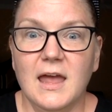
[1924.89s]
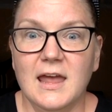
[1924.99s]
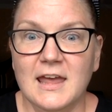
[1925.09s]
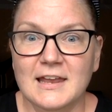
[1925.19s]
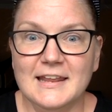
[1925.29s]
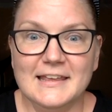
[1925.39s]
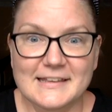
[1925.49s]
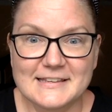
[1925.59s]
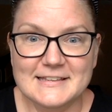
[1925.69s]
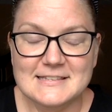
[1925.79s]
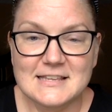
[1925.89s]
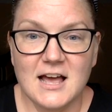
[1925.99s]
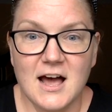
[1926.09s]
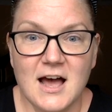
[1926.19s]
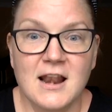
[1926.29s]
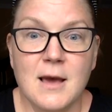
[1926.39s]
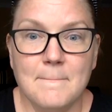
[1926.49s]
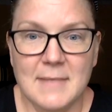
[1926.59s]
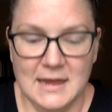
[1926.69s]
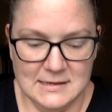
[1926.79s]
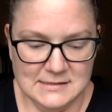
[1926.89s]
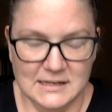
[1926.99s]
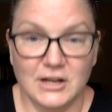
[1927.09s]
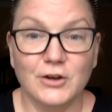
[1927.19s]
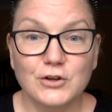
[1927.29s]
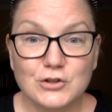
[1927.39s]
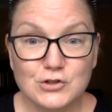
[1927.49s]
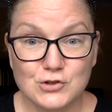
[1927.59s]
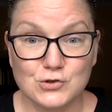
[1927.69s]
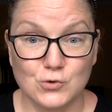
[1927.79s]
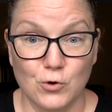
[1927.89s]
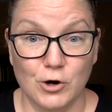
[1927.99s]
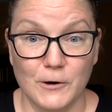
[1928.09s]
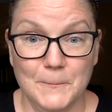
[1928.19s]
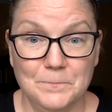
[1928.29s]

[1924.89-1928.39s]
It is an amazing store.